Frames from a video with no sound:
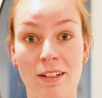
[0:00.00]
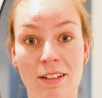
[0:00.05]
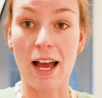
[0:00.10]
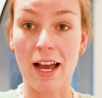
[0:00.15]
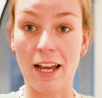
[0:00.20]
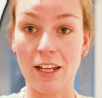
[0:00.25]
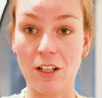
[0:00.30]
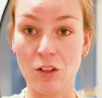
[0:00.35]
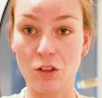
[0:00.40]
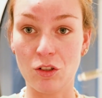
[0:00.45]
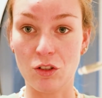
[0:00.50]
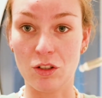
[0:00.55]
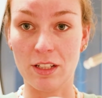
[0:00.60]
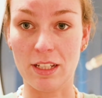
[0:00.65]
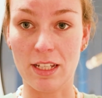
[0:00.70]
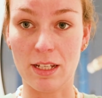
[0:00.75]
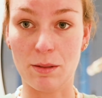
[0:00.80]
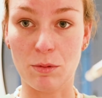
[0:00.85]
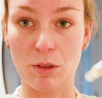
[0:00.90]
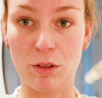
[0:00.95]
I
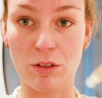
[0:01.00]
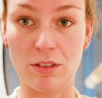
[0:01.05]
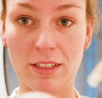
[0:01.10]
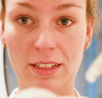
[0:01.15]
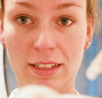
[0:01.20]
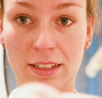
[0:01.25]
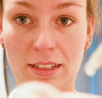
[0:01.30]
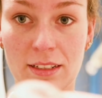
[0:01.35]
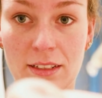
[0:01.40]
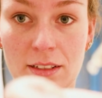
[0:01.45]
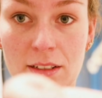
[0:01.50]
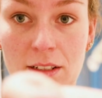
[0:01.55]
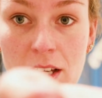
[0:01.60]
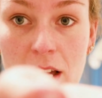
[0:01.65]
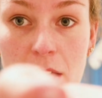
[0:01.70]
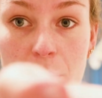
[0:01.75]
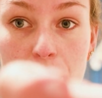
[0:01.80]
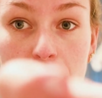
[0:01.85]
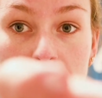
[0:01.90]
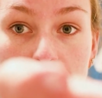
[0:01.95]
usually am using
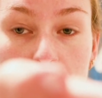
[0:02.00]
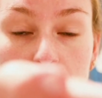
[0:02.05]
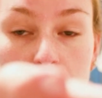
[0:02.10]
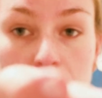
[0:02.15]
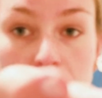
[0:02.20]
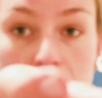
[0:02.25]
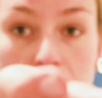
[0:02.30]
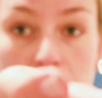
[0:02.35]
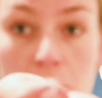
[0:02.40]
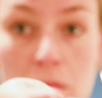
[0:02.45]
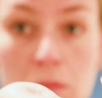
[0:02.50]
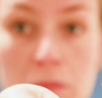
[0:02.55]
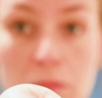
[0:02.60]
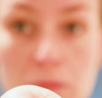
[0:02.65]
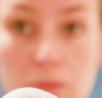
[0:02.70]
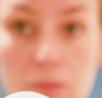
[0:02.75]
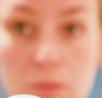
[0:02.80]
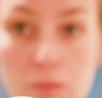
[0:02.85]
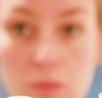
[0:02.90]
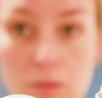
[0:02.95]
about
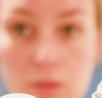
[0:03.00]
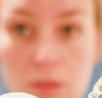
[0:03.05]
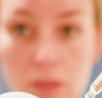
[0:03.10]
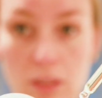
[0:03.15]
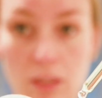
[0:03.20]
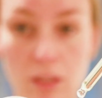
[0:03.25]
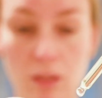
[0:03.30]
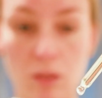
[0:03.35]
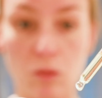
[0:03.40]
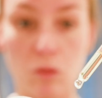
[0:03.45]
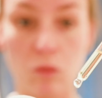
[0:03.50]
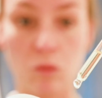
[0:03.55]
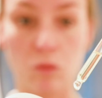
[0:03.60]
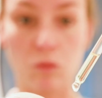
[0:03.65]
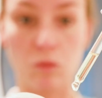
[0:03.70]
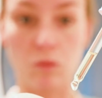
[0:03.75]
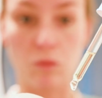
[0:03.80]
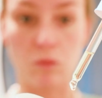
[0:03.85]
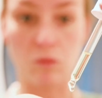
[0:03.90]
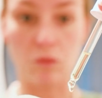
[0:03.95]

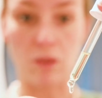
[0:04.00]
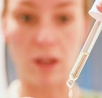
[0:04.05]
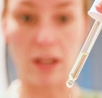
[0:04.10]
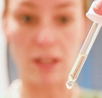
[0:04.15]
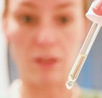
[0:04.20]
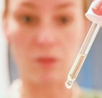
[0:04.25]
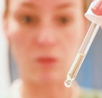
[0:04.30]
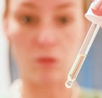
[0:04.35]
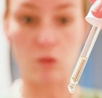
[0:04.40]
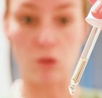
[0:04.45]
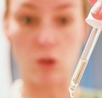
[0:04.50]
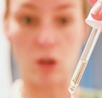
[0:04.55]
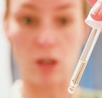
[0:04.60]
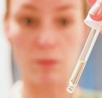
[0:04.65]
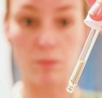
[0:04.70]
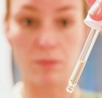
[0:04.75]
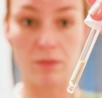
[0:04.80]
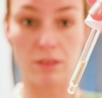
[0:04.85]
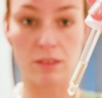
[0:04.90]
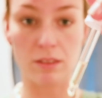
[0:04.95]
5
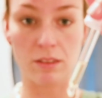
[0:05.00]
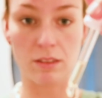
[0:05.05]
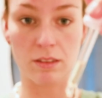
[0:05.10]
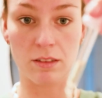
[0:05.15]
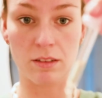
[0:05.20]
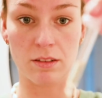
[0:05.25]
drops.